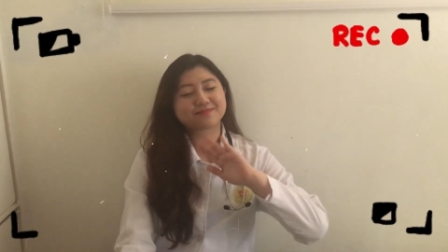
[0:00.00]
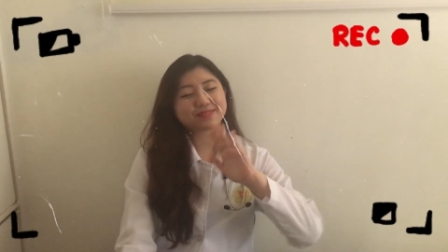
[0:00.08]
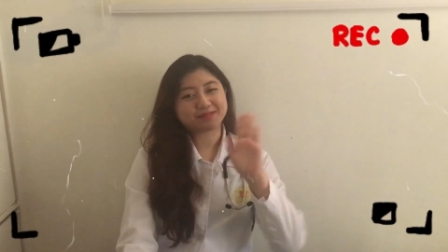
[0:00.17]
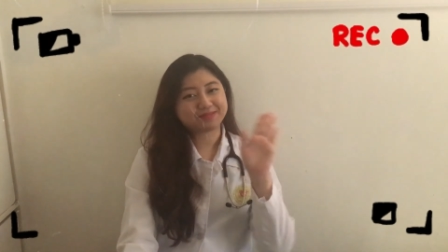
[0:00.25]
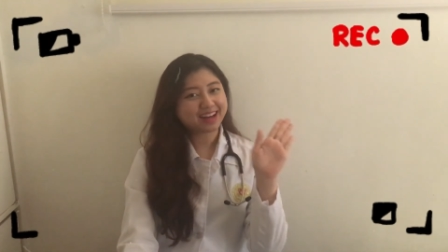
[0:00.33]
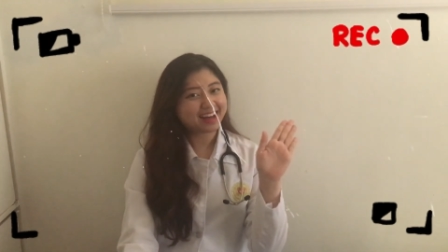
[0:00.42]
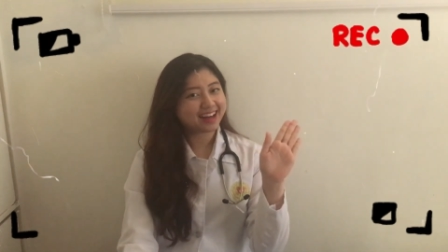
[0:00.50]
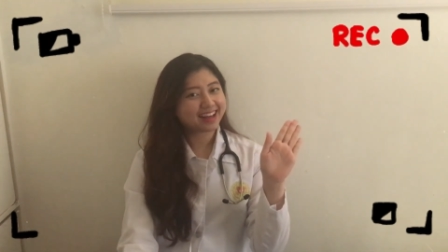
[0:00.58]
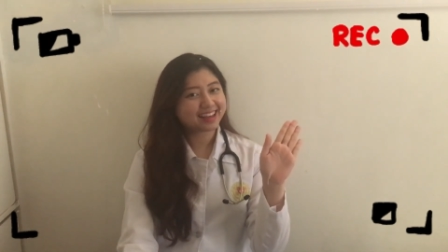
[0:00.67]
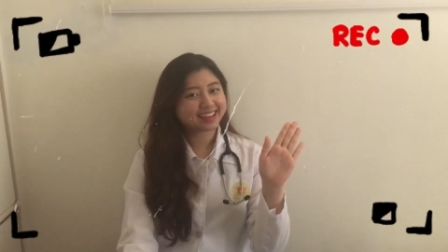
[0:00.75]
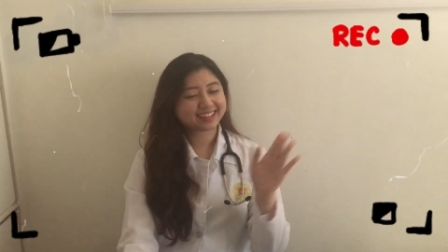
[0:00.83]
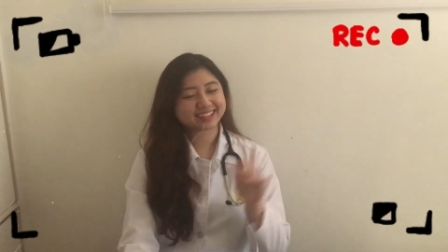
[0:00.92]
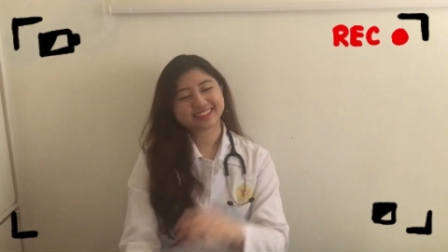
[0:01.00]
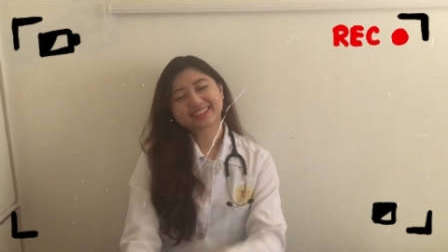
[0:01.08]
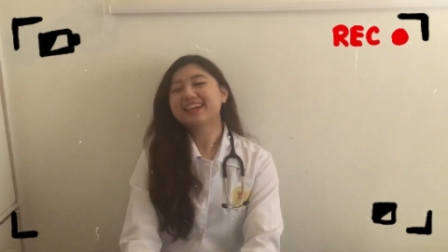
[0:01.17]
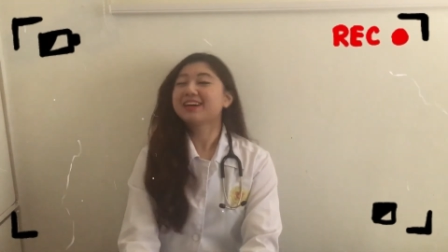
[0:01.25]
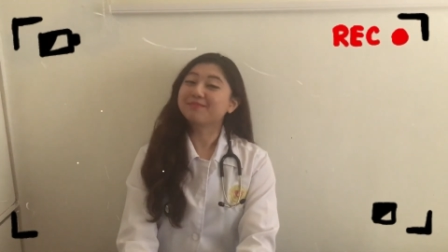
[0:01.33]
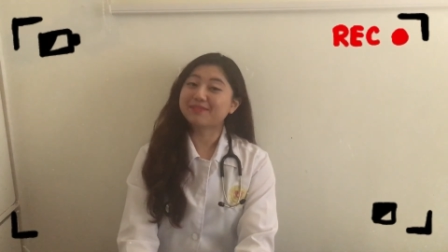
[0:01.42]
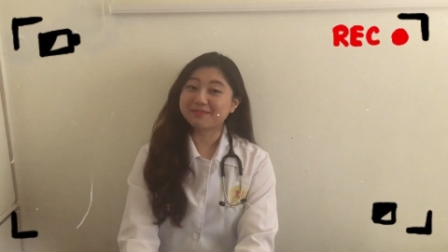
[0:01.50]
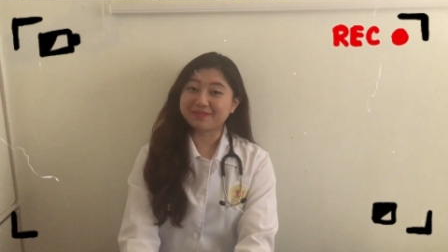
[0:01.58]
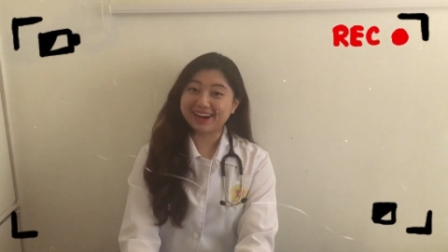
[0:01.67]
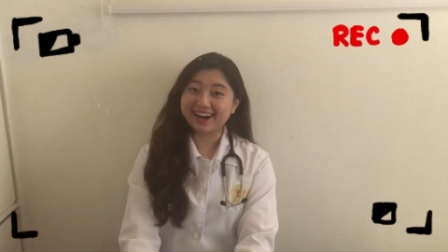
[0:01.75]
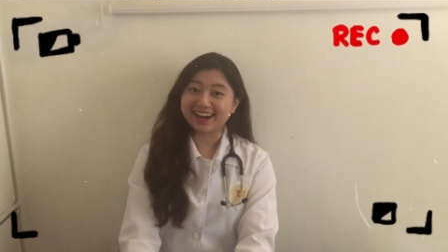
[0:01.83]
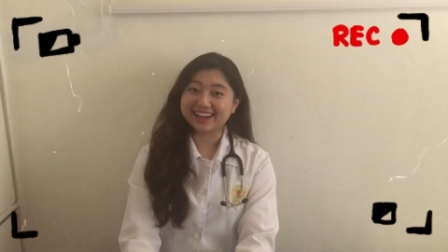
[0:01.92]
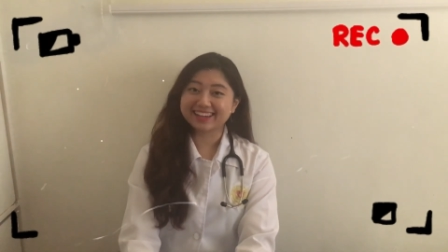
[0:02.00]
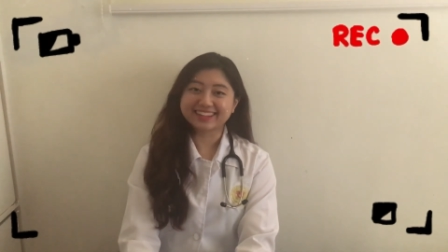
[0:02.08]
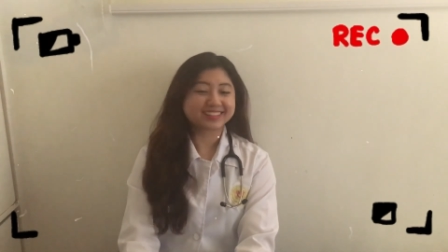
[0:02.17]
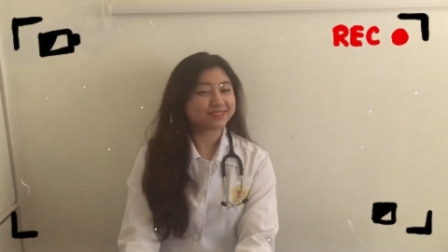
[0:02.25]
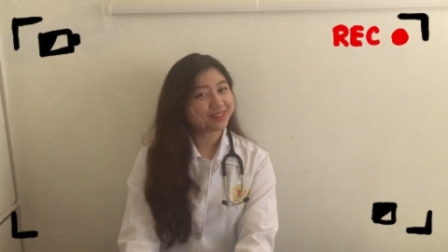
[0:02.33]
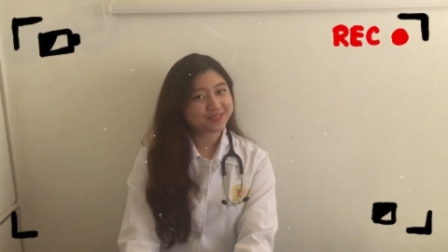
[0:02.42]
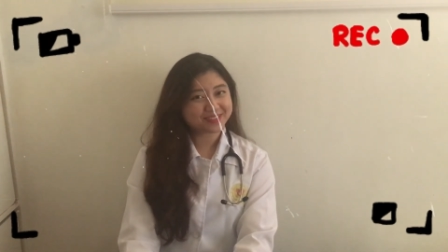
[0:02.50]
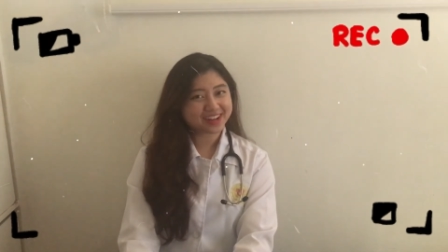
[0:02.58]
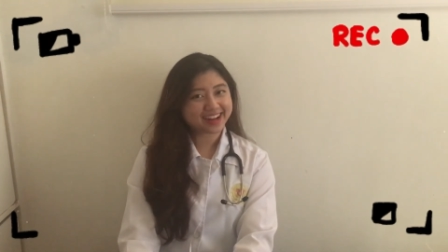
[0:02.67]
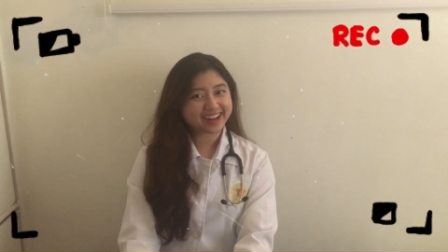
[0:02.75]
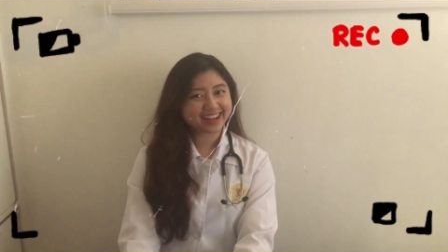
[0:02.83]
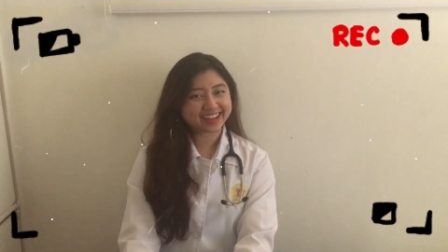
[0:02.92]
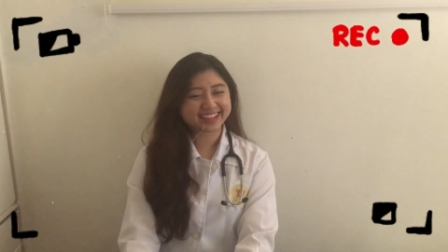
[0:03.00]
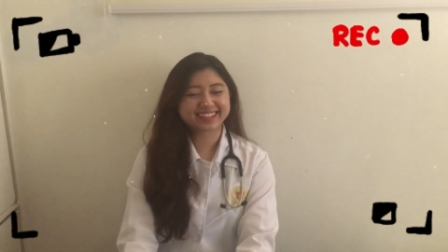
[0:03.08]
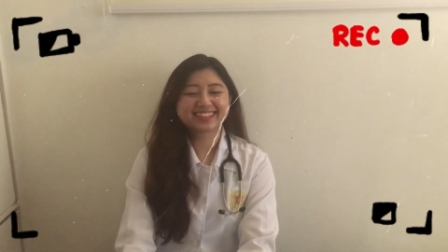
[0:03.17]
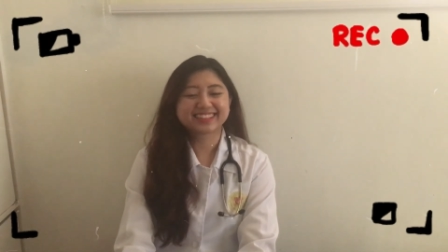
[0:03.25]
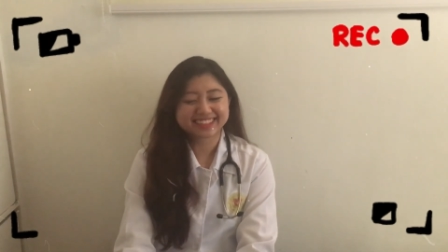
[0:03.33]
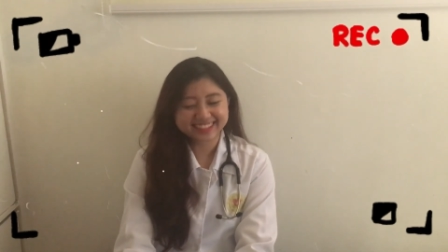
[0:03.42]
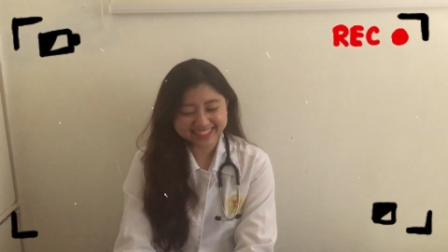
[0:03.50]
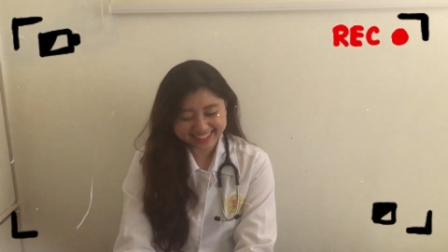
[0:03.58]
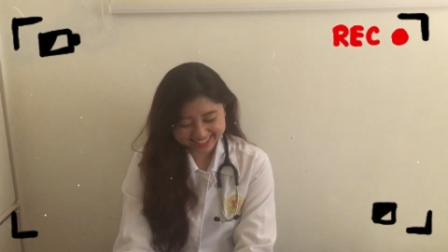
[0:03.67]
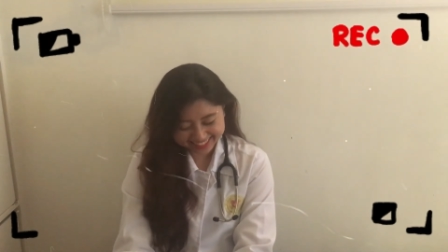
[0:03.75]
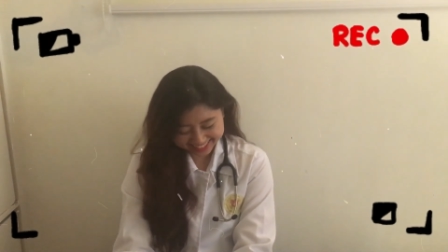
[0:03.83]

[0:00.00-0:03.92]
Bye bye. Bye bye. Bye bye.